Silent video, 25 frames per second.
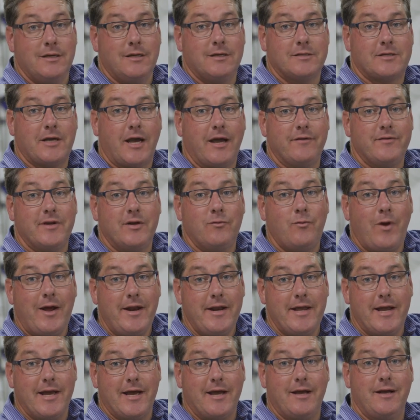So having
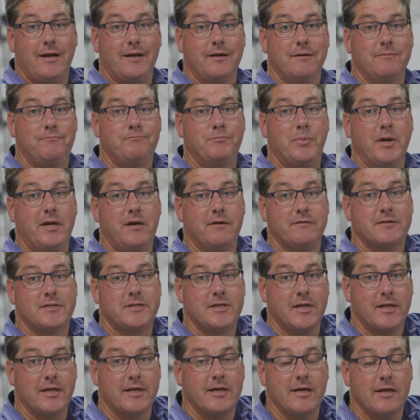run our bead of
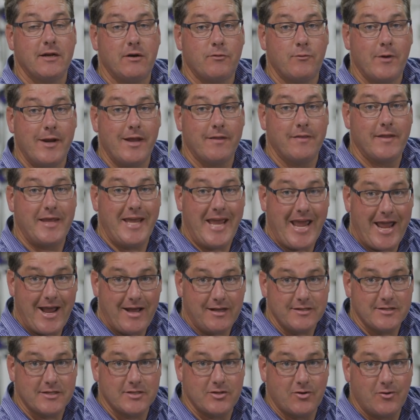silicone around the
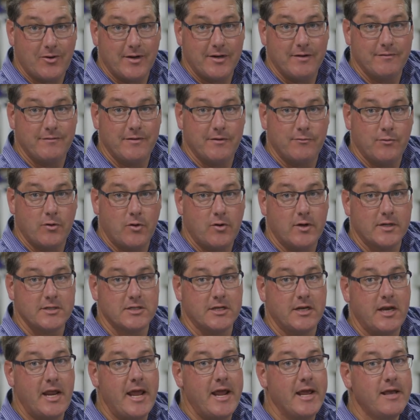outside of the
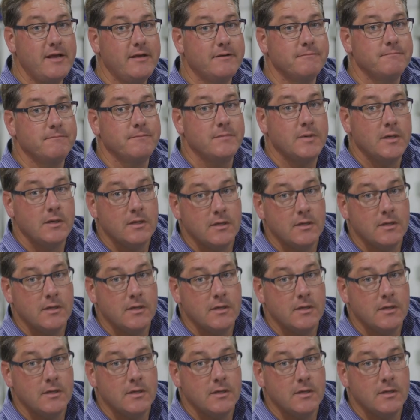riser now,